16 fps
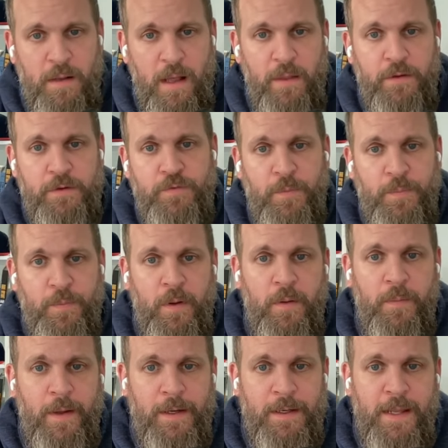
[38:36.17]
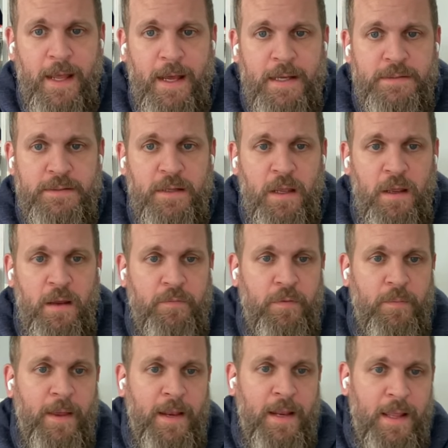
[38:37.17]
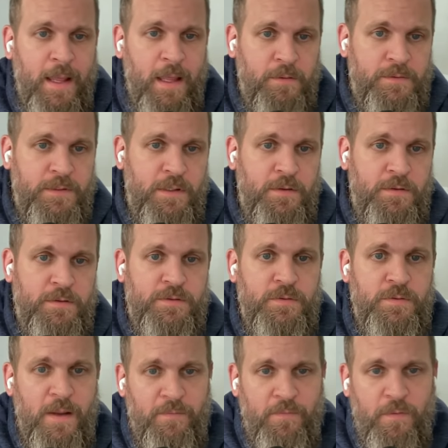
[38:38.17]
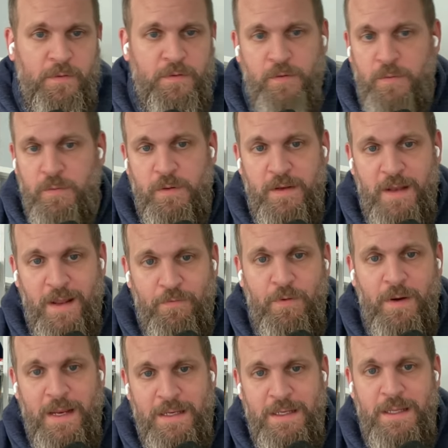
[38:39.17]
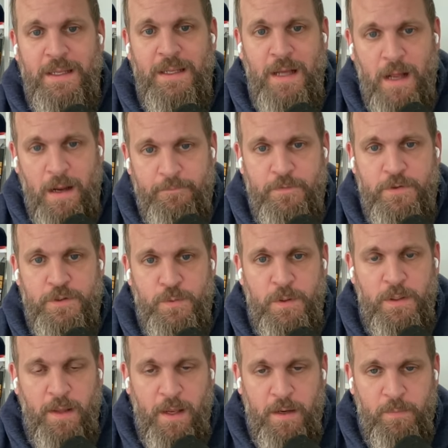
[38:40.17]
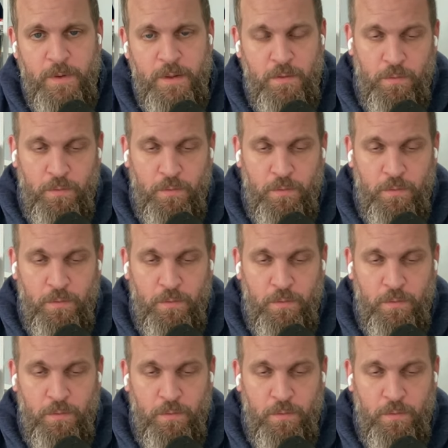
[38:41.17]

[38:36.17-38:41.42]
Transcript: College Football podcast from NIL deals to never to never-ending conference realignment.